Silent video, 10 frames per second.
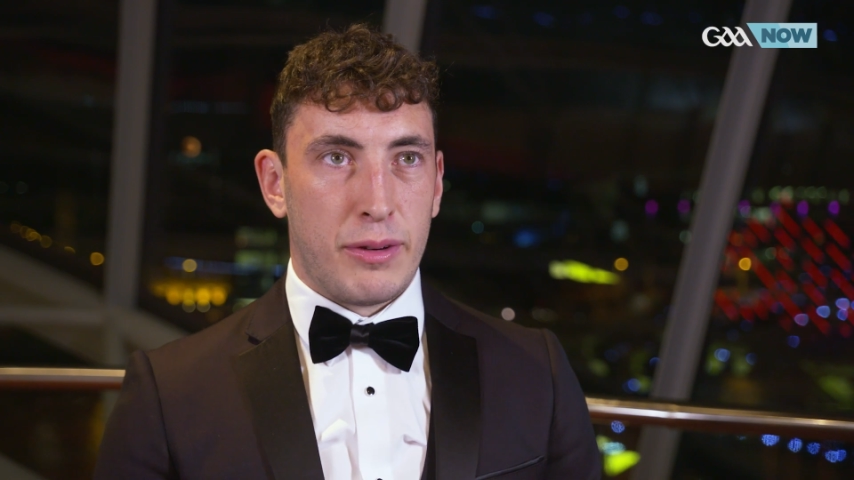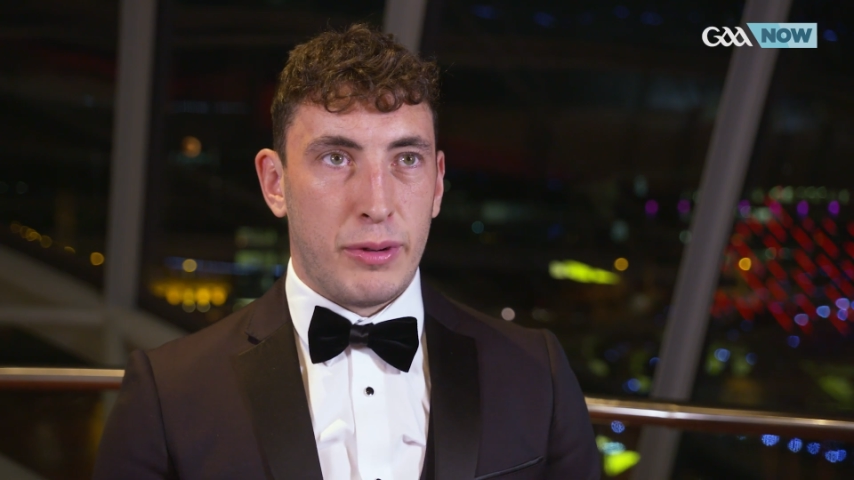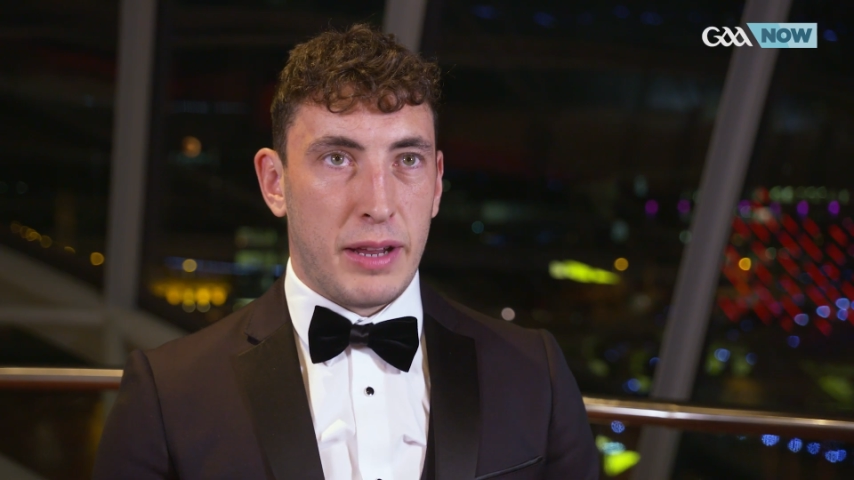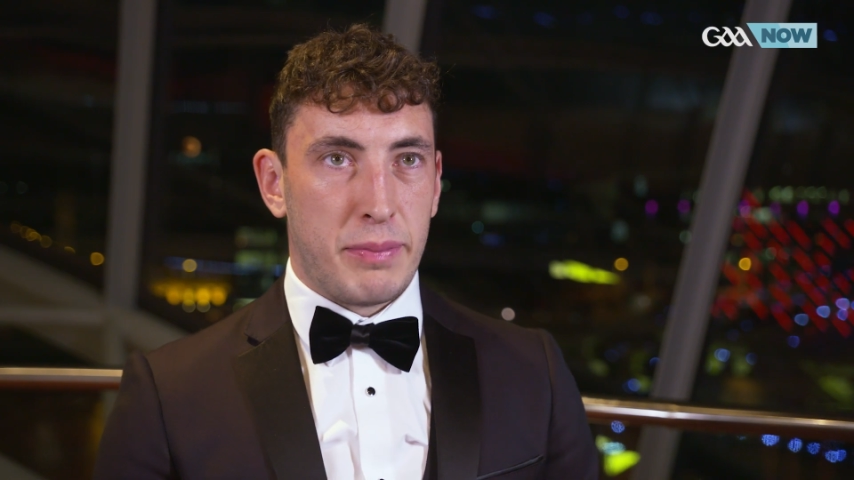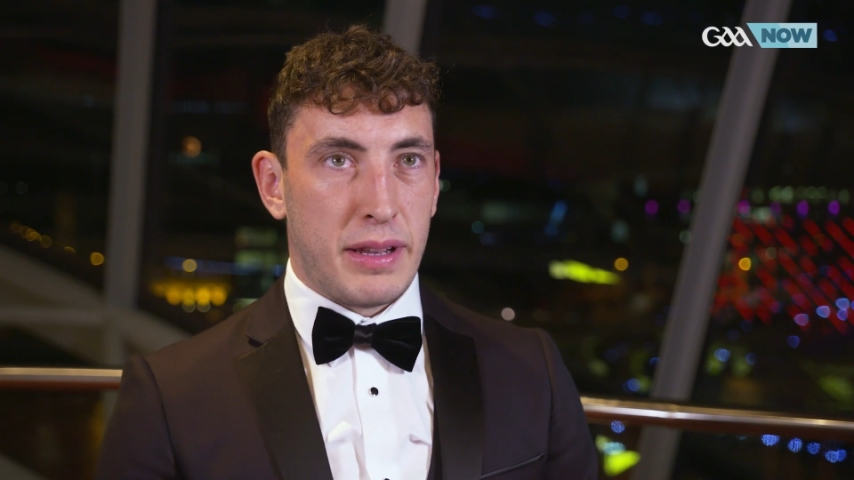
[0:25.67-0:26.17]

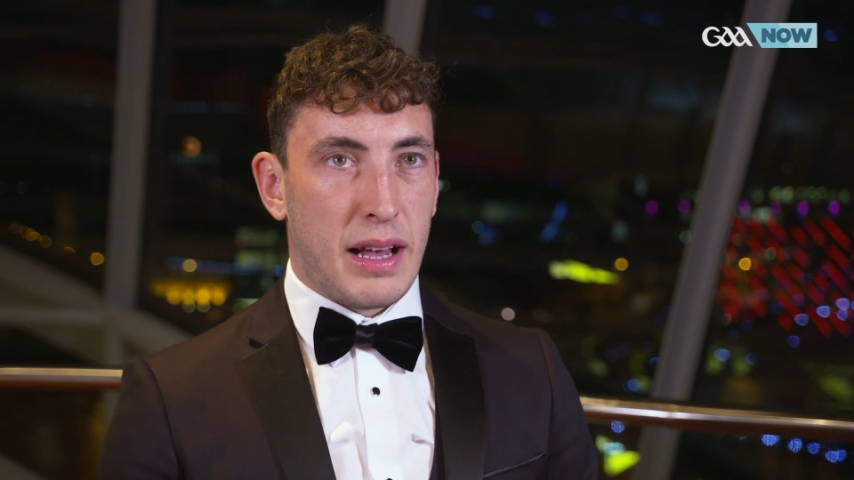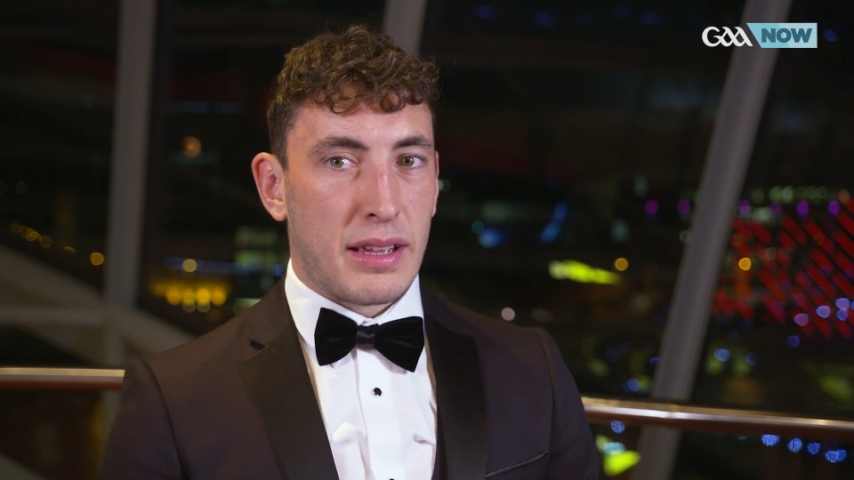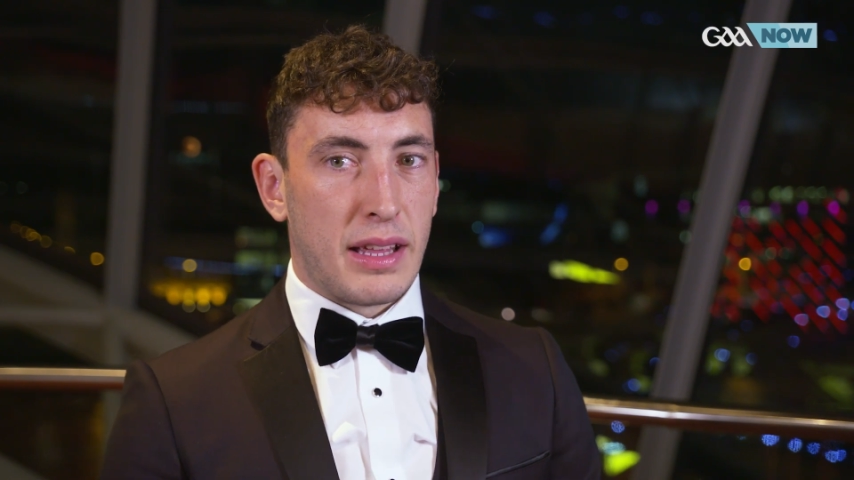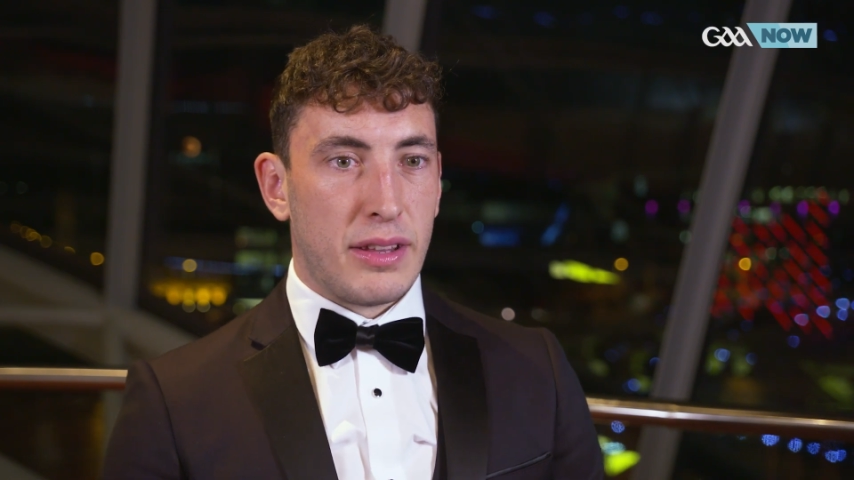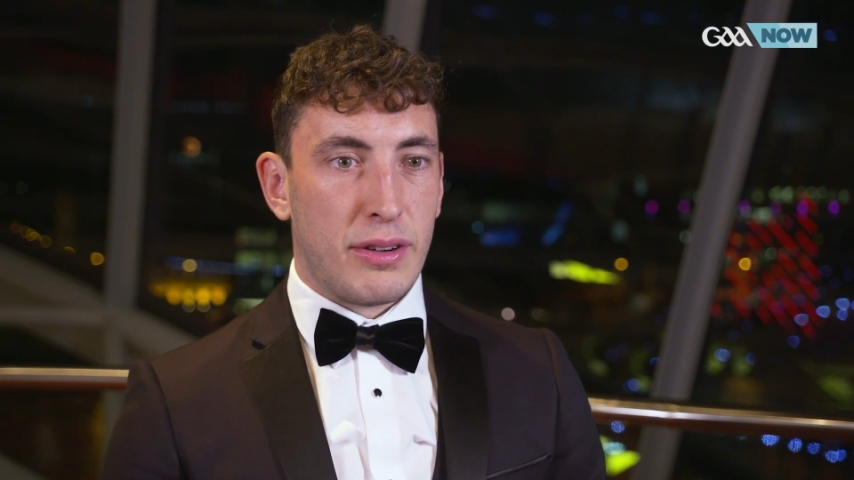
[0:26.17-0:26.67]
we had been
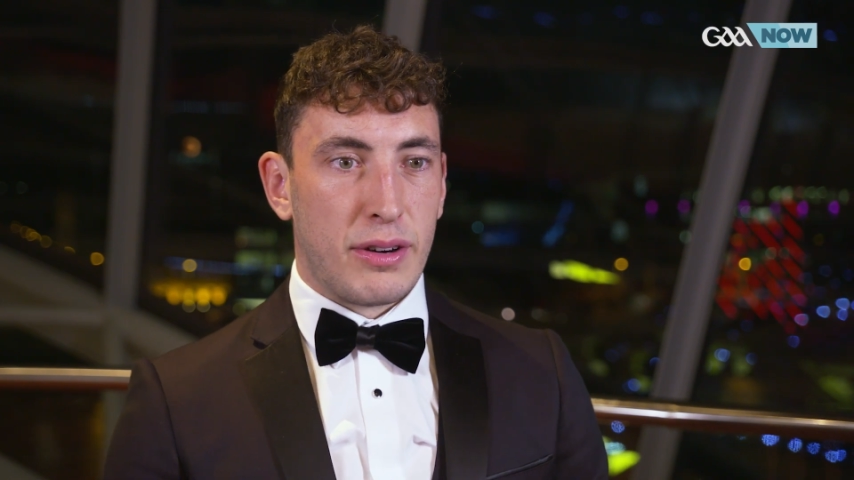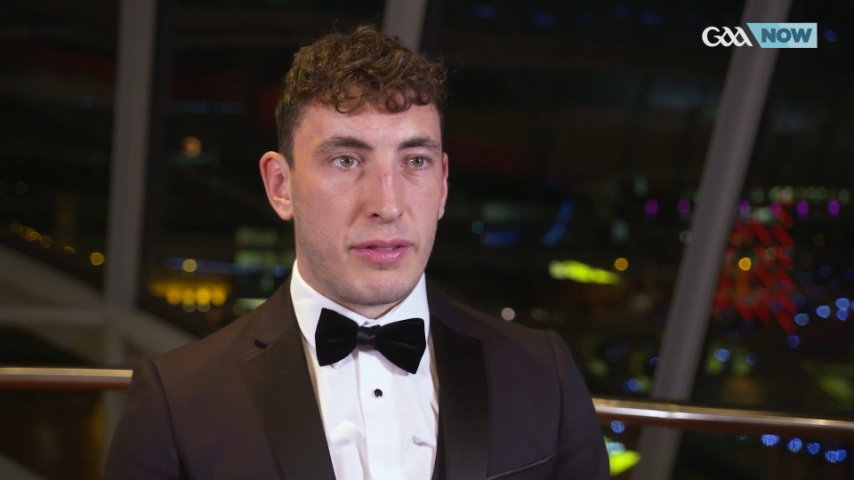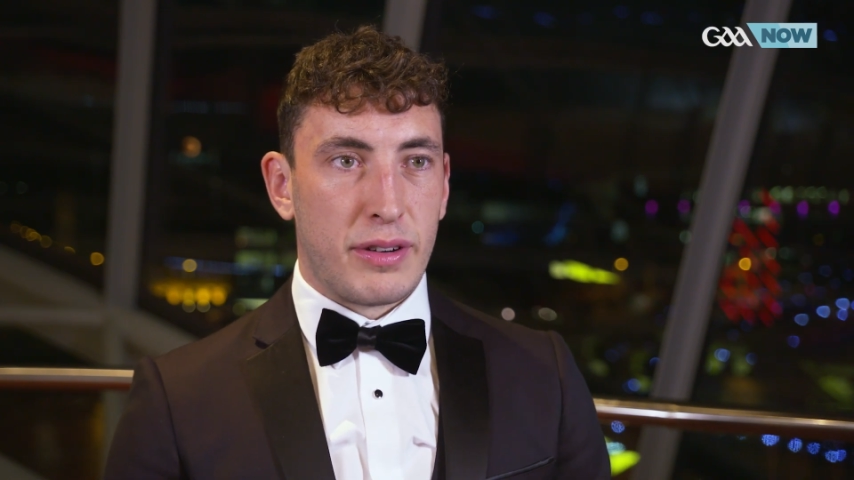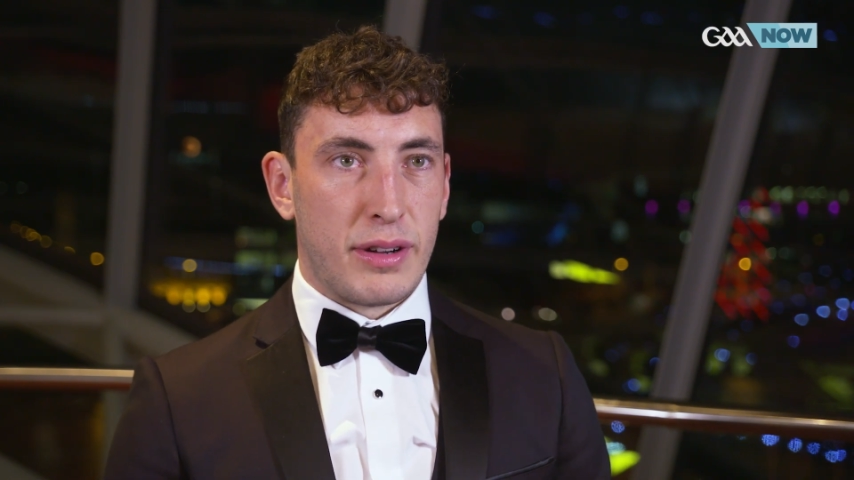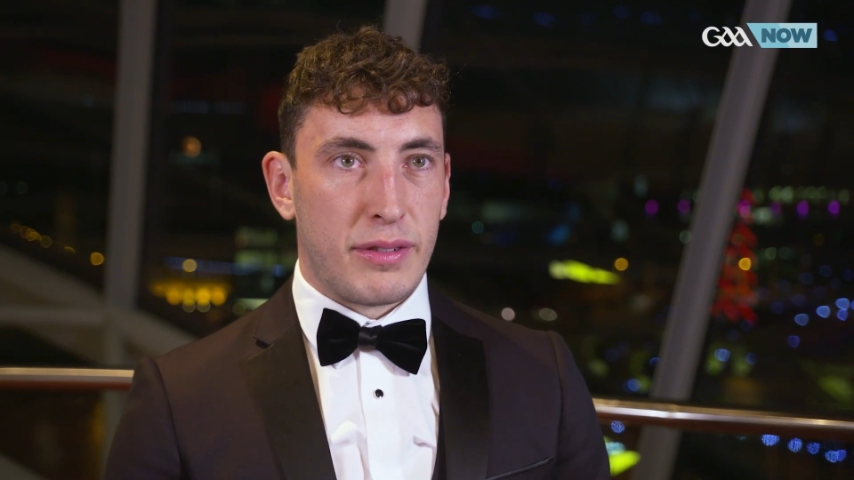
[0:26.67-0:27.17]
knocking the door
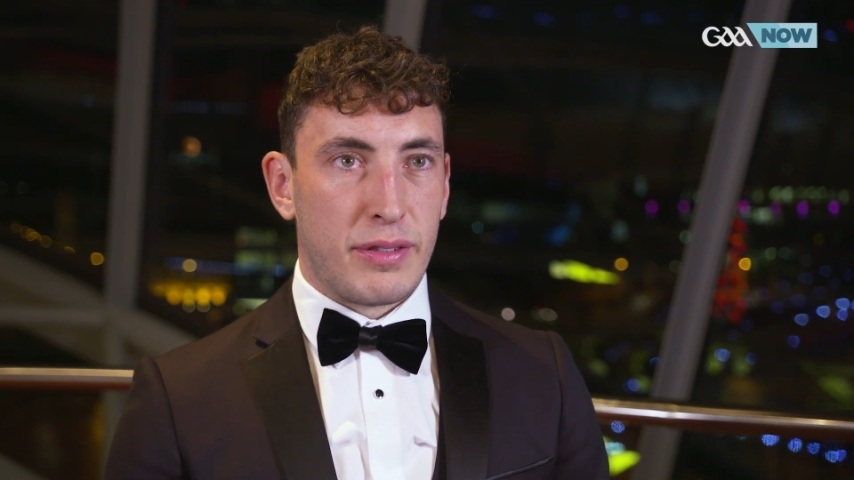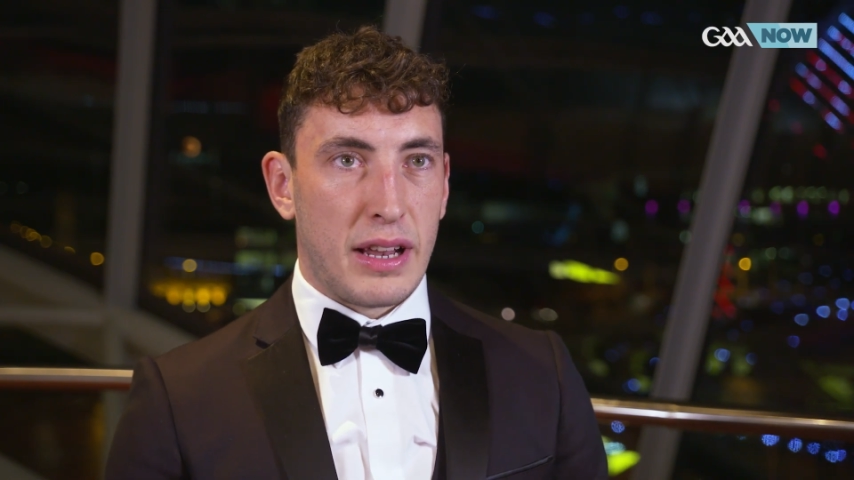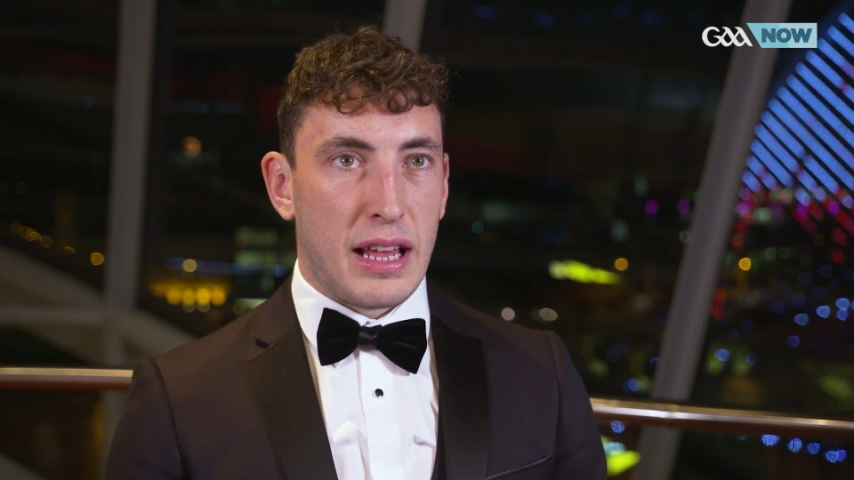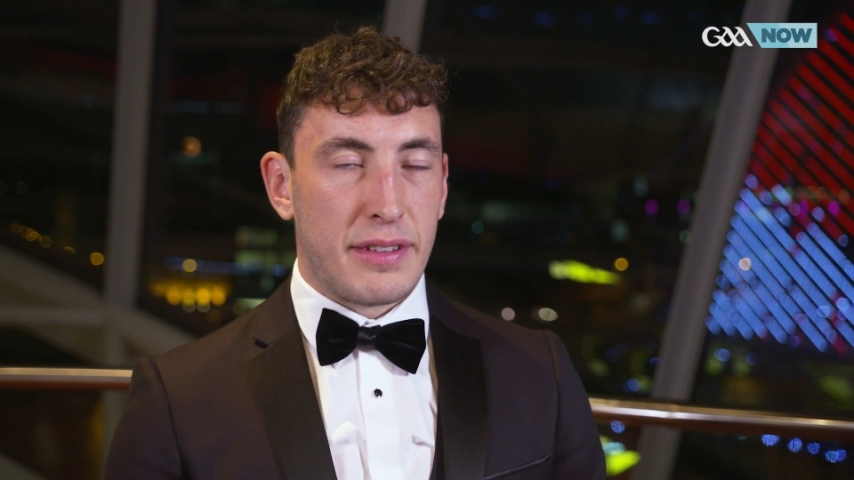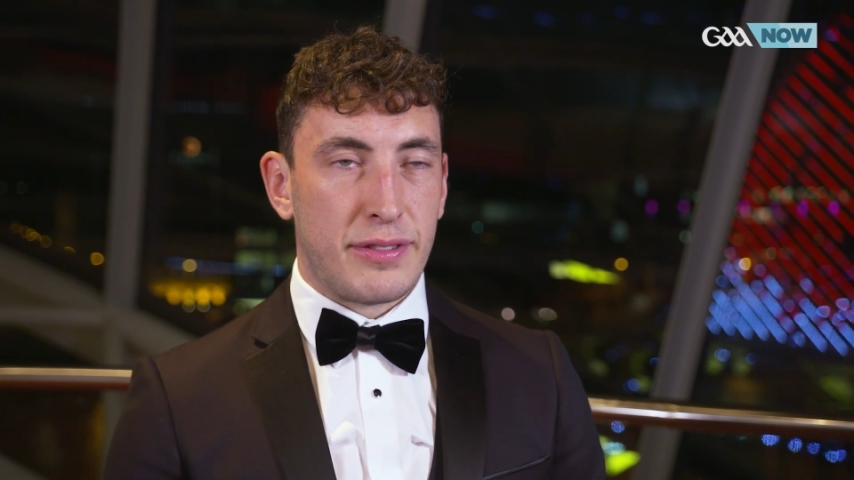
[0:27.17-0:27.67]
for, for
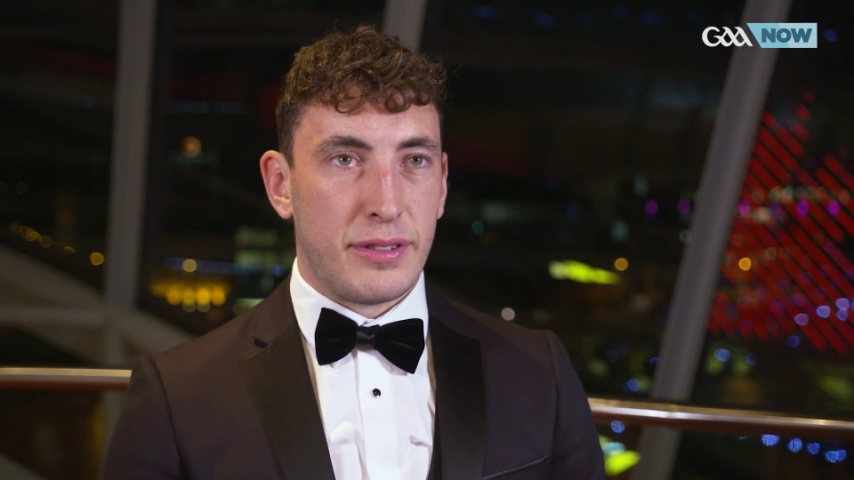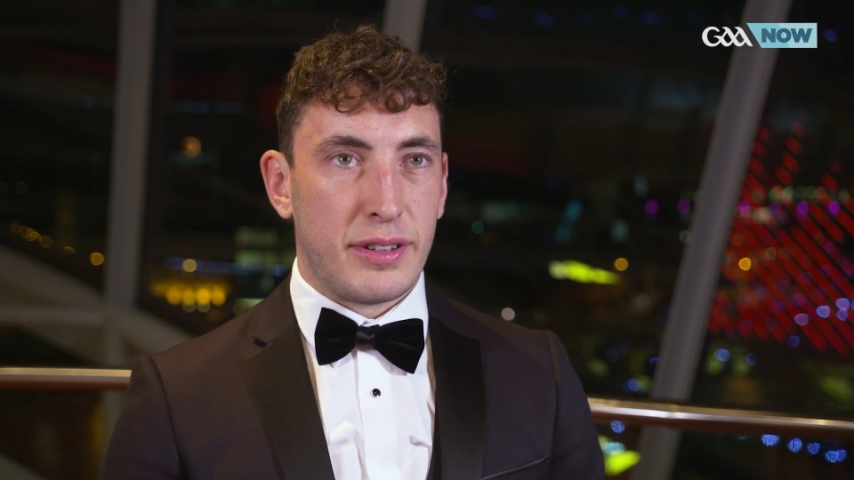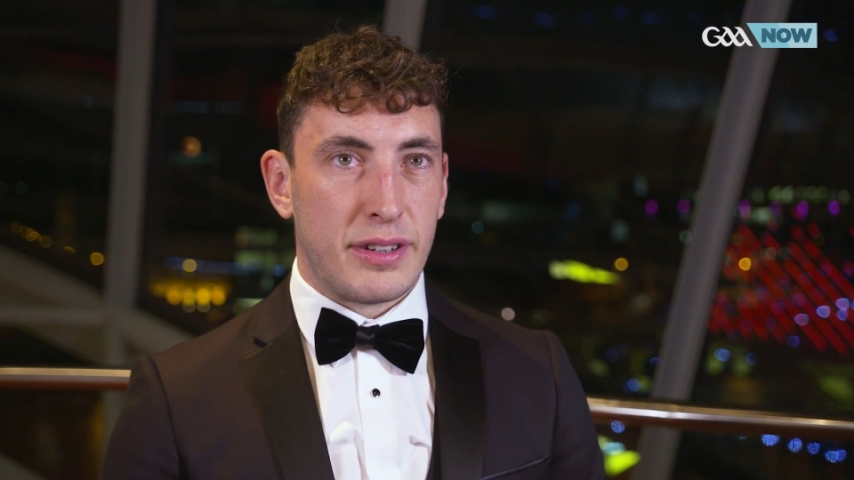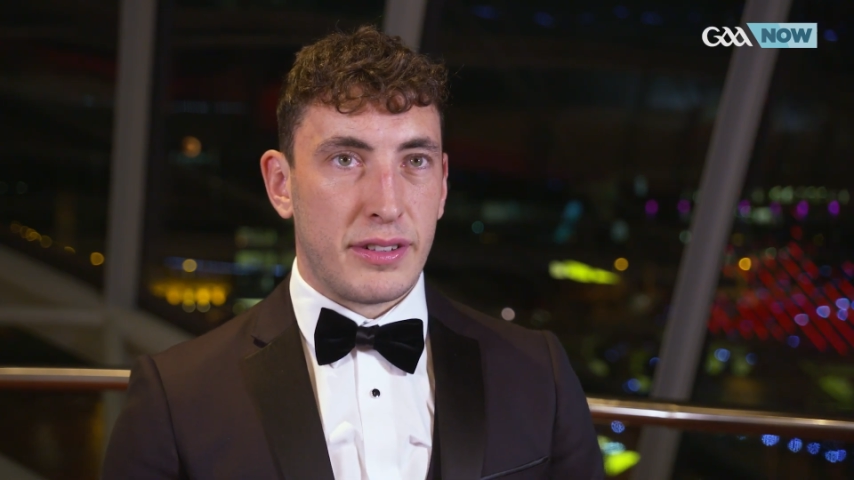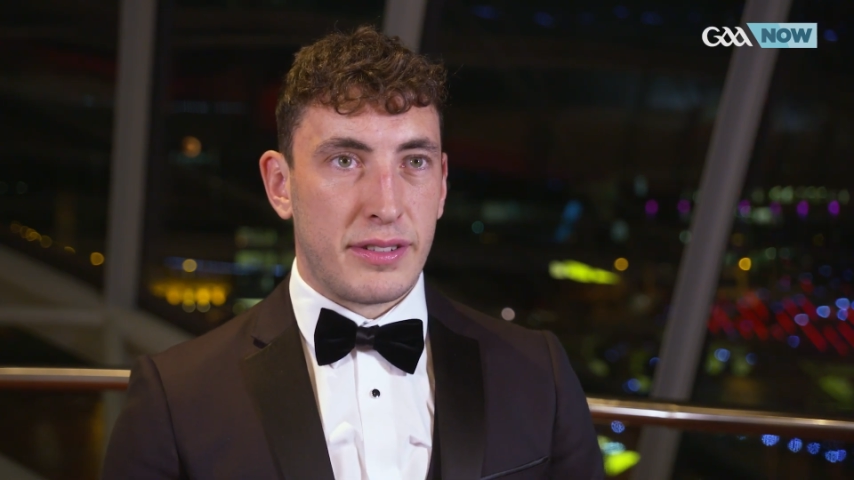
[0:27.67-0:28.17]
the last few
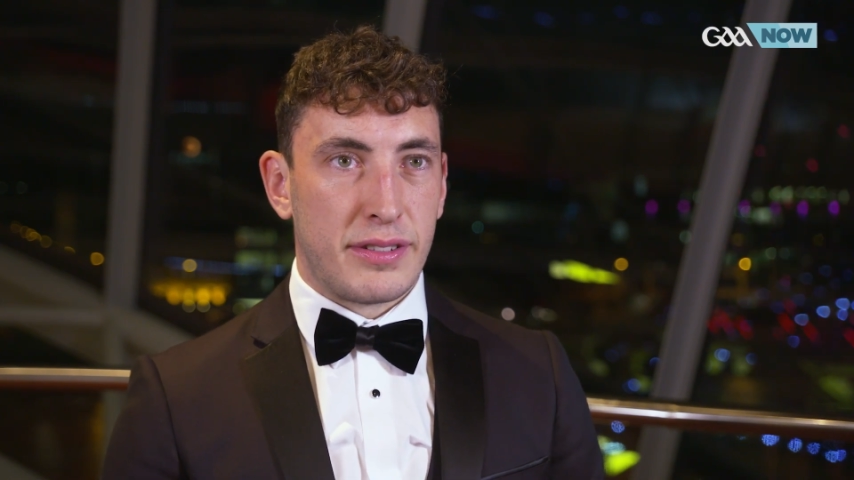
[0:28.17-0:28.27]
years.